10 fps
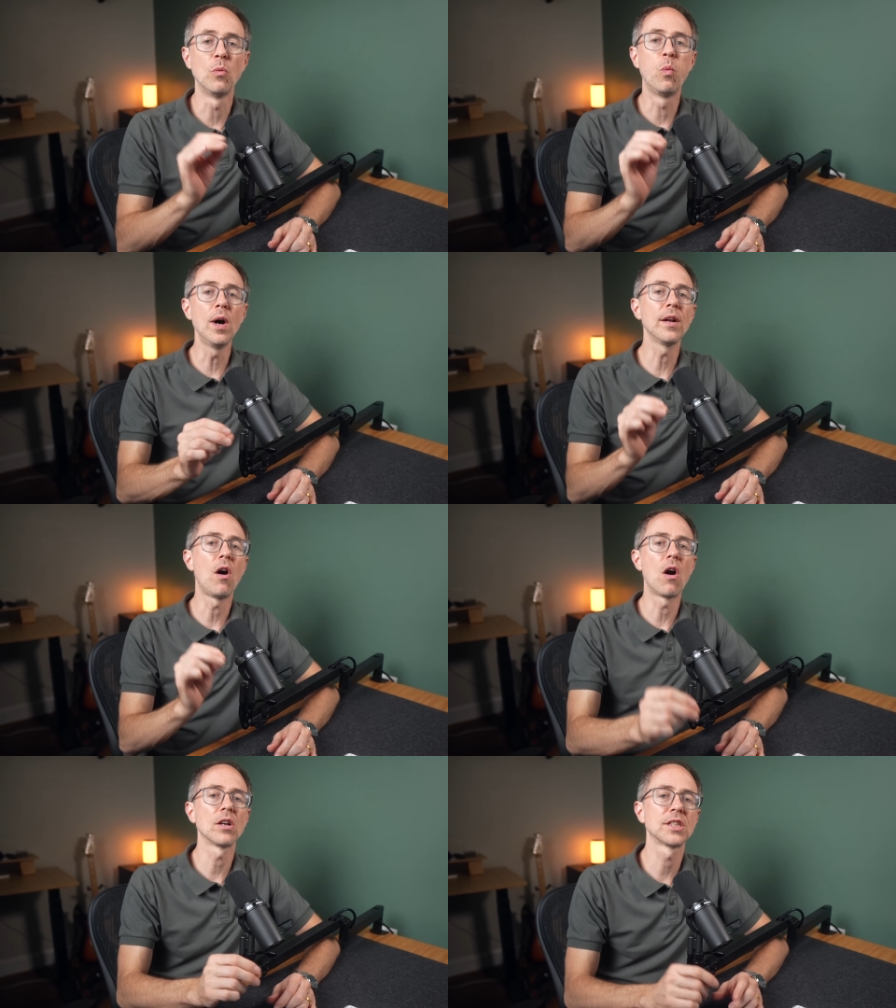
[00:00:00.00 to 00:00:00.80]
what
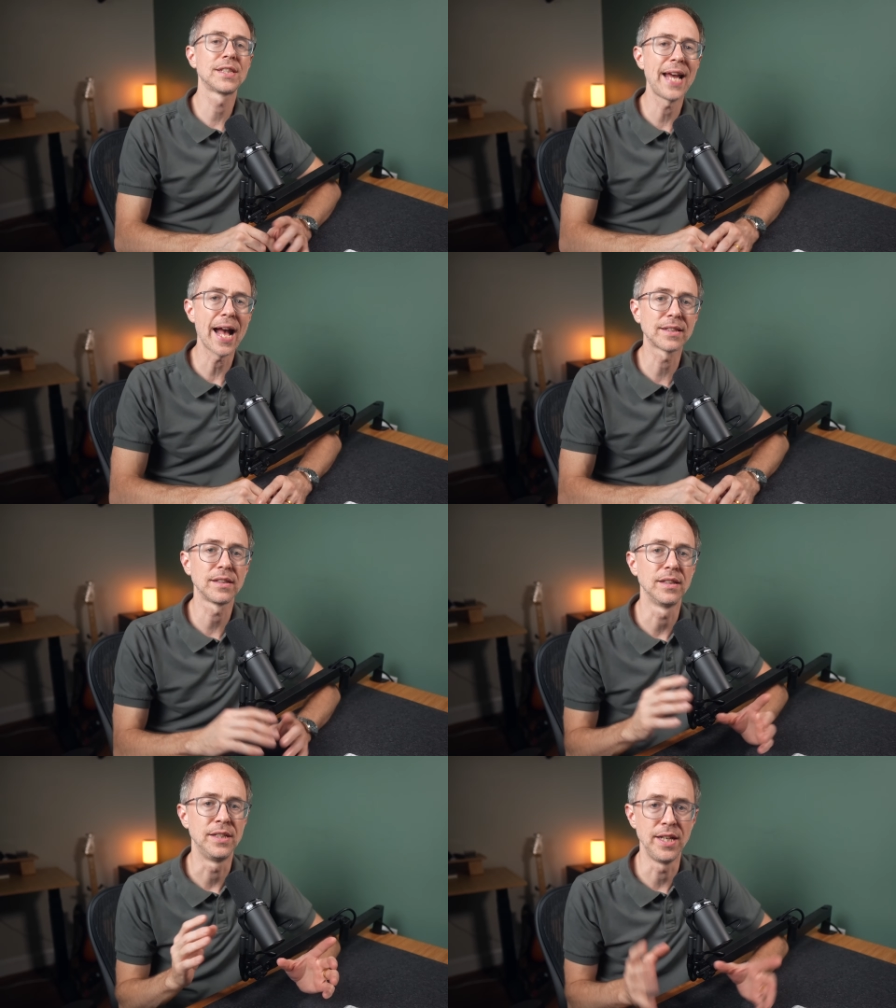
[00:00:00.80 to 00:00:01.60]
are stacked
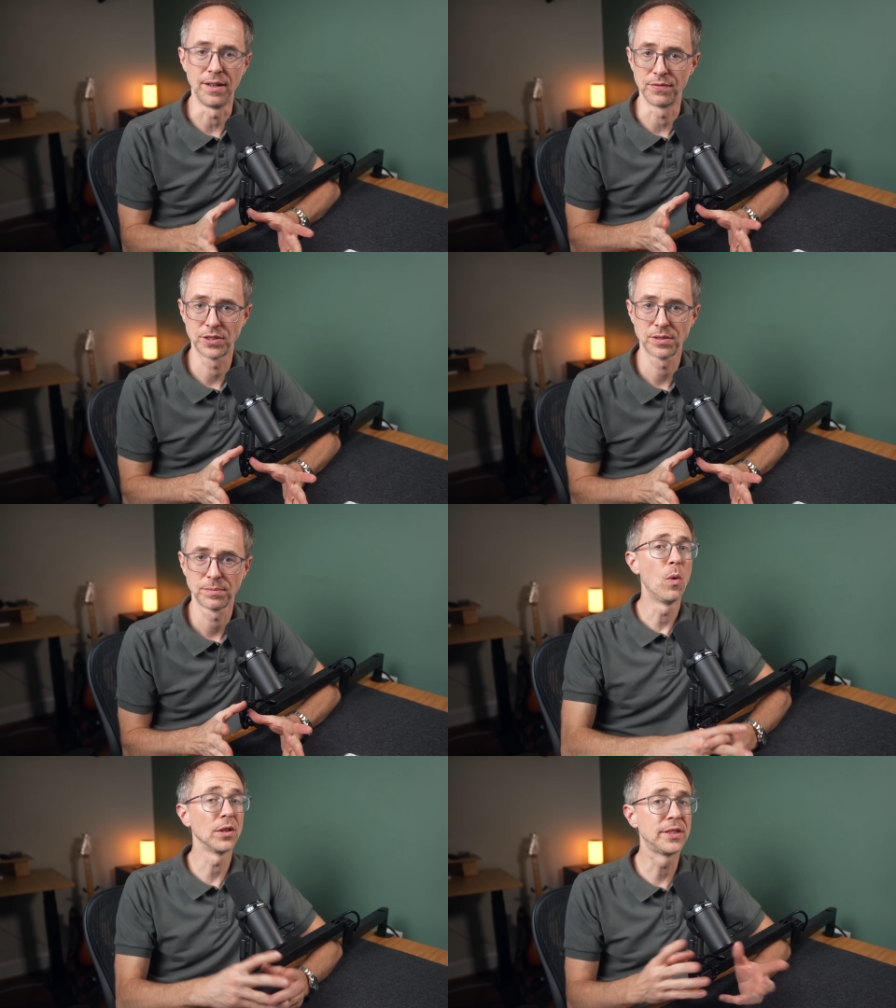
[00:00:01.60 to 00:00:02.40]
diffs?
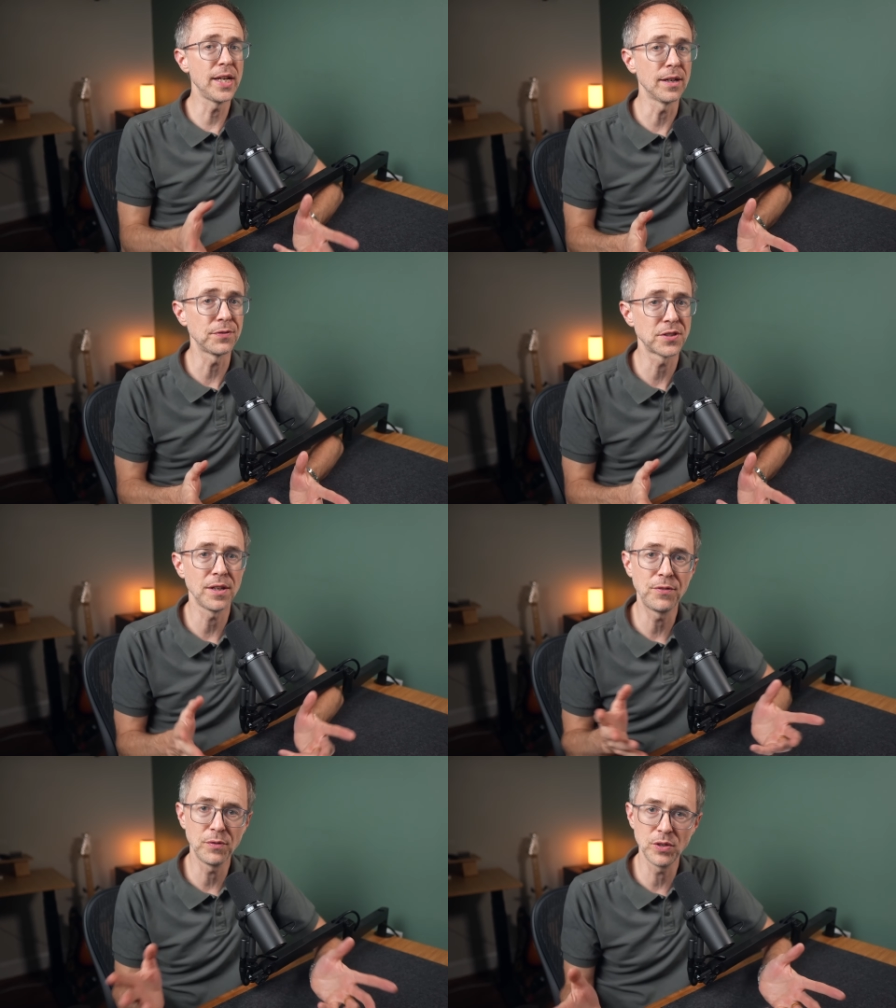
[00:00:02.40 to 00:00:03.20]
Well, diffs,
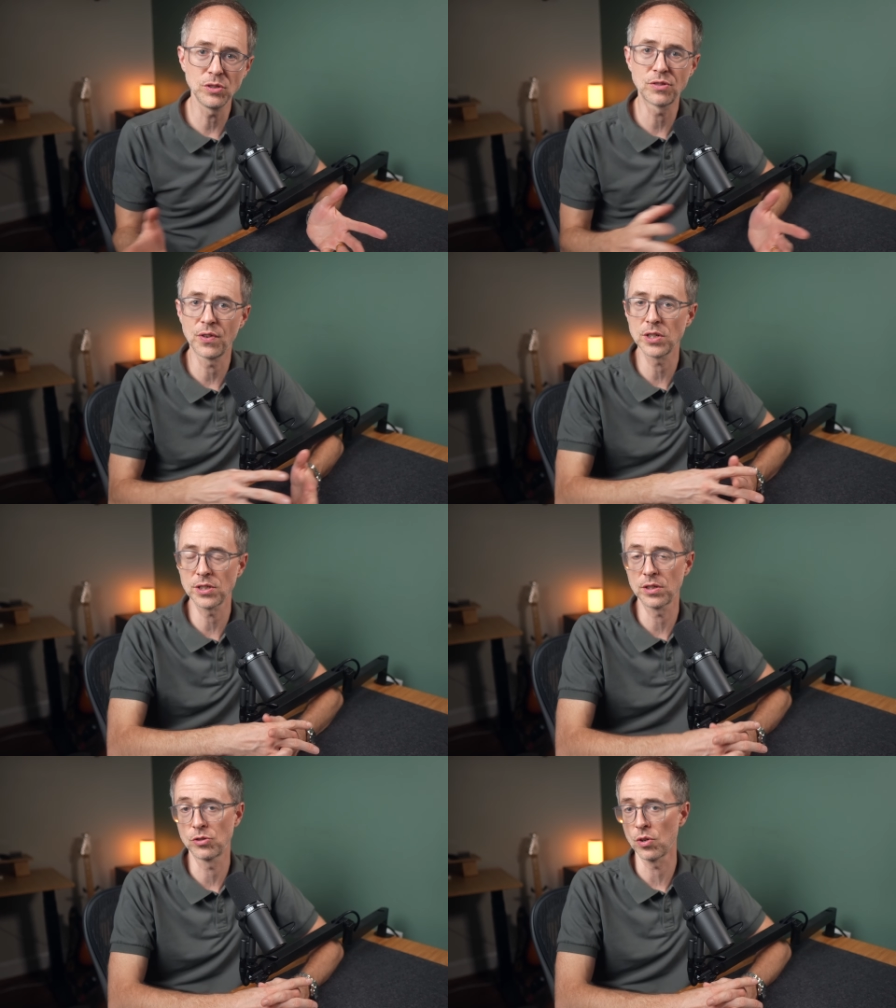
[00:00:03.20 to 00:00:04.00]
if you've used
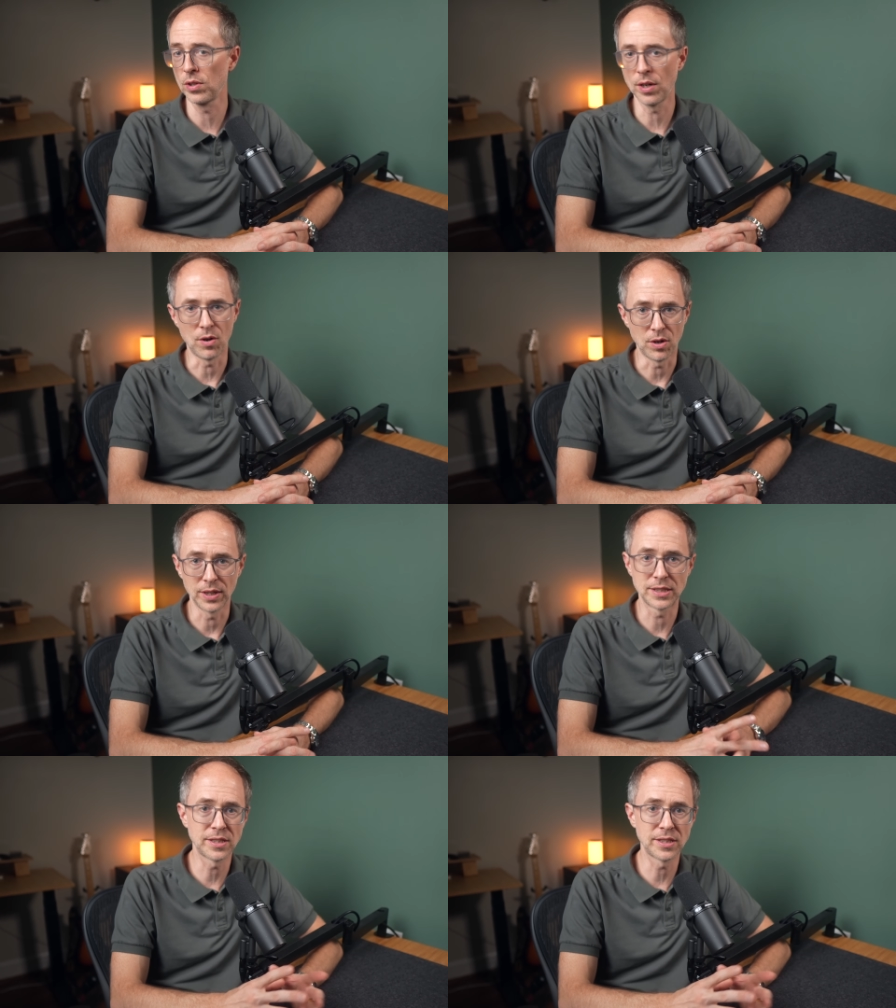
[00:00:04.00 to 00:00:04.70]
version control at all, is